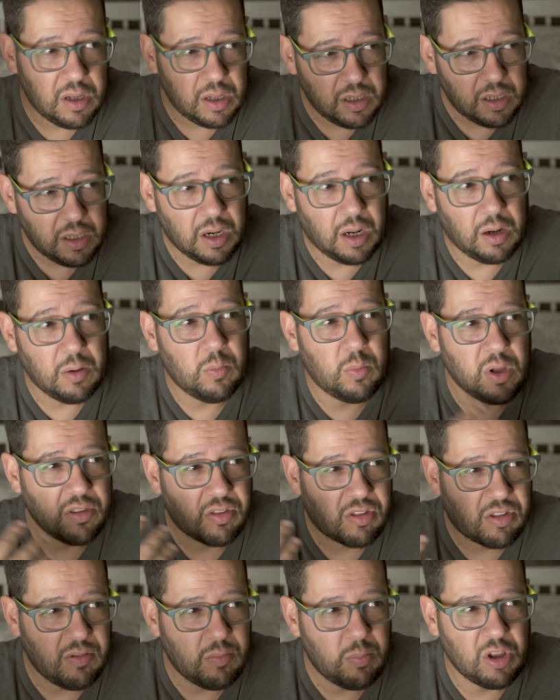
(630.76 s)
you know,
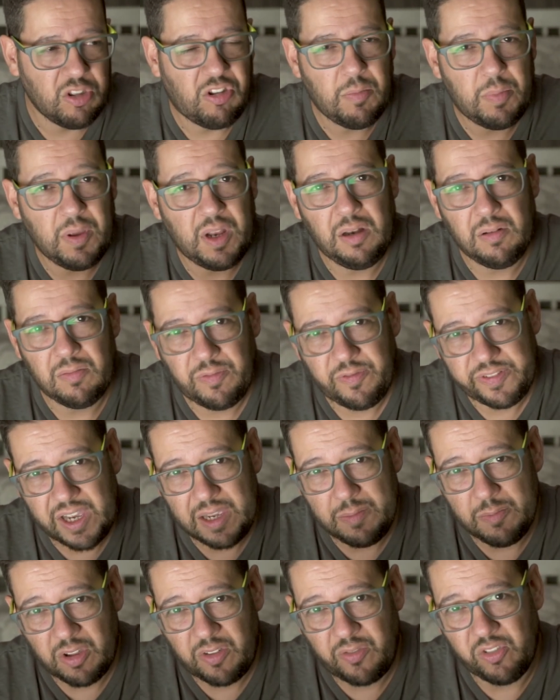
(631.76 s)
once you, once you've been
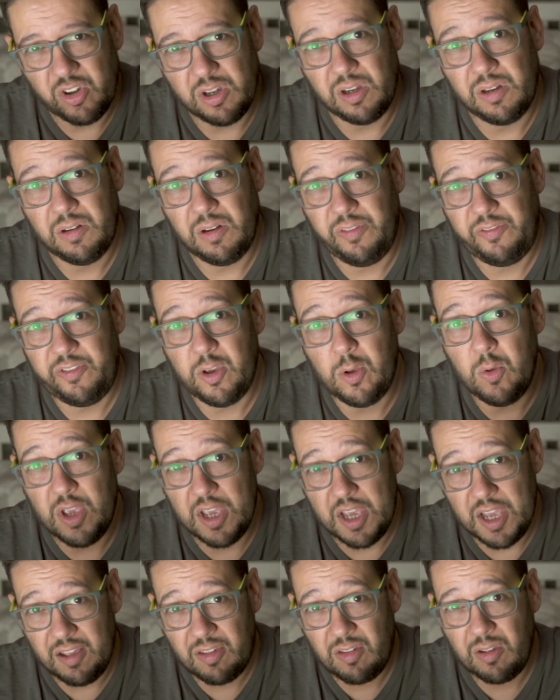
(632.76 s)
famous for a few
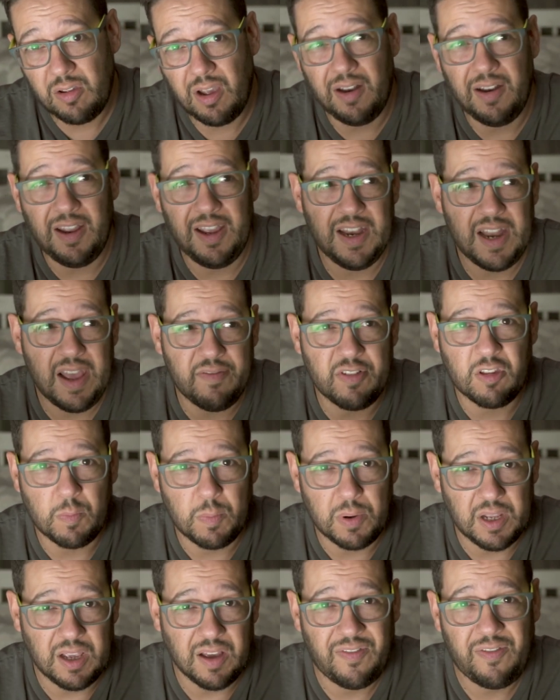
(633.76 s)
years,
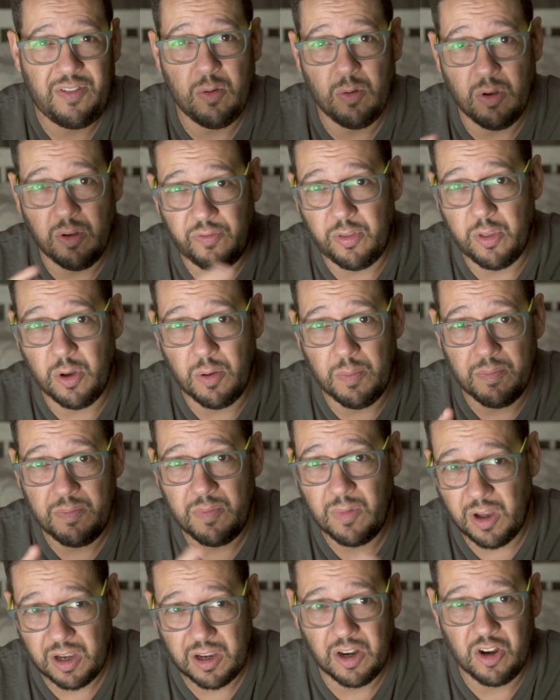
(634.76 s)
inevitably a few of
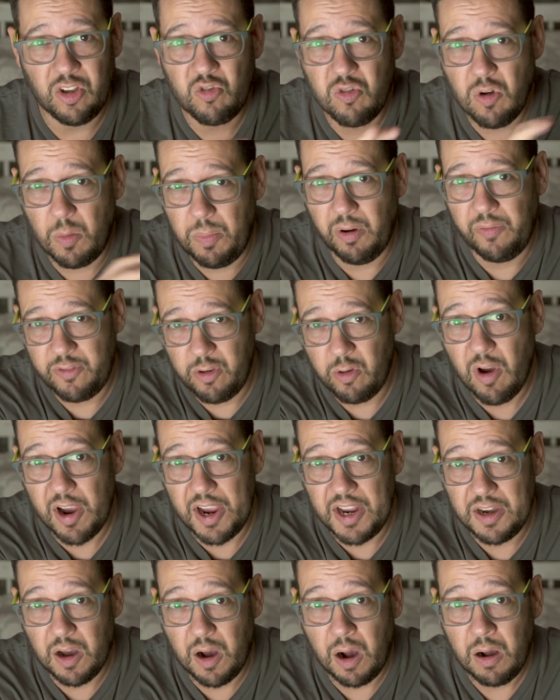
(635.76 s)
them are going to drop off your
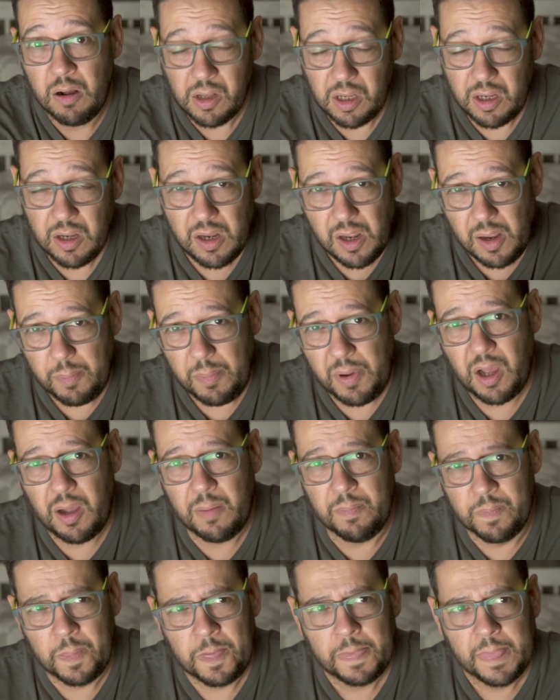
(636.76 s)
radar.
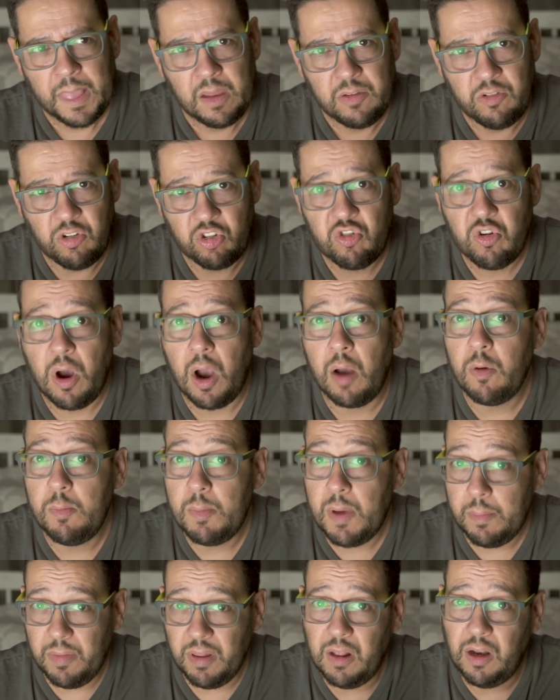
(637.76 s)
But just try and
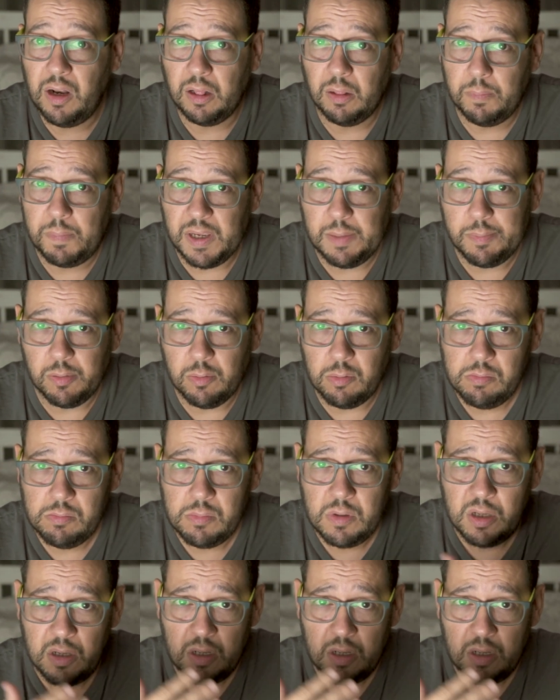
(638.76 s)
remember the little people